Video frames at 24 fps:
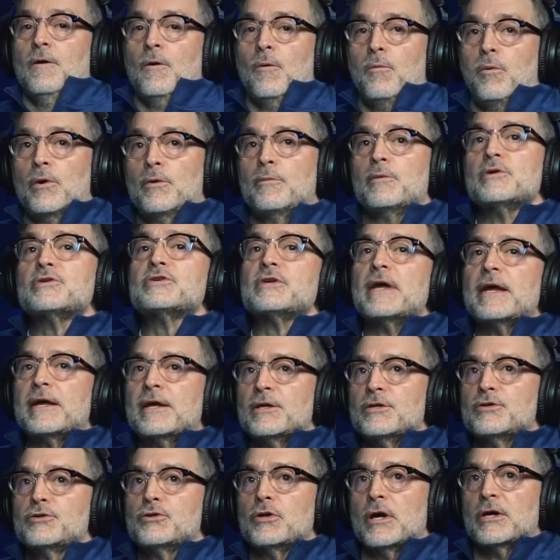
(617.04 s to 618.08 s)
When we're saying
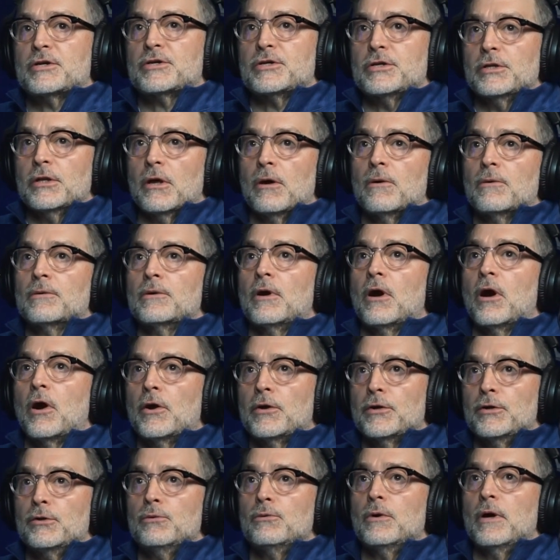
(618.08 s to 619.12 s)
construction loan,
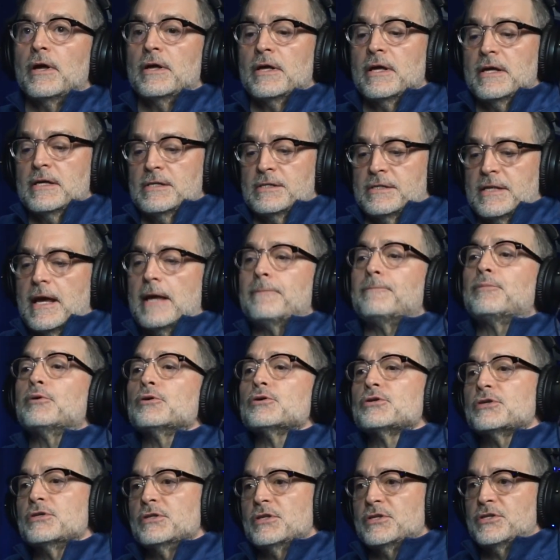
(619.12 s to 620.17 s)
is that
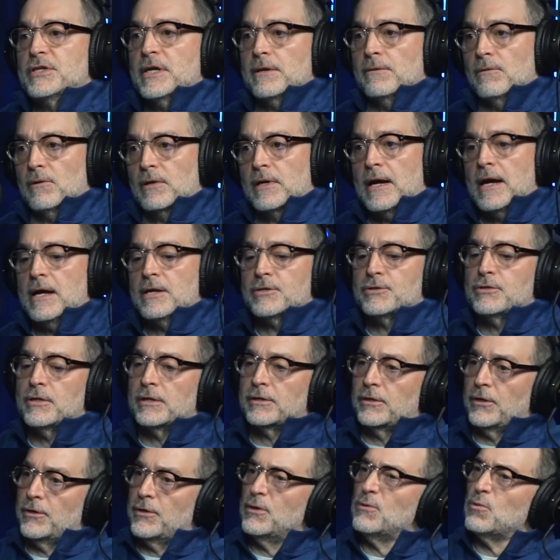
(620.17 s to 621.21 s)
person the general
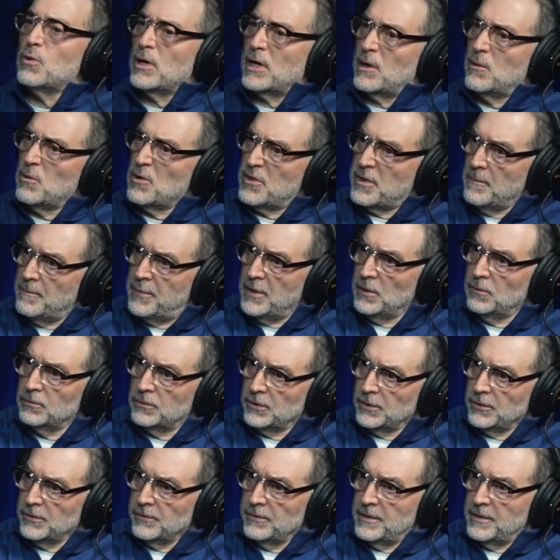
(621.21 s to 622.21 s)
contractor? Or are you working with a builder?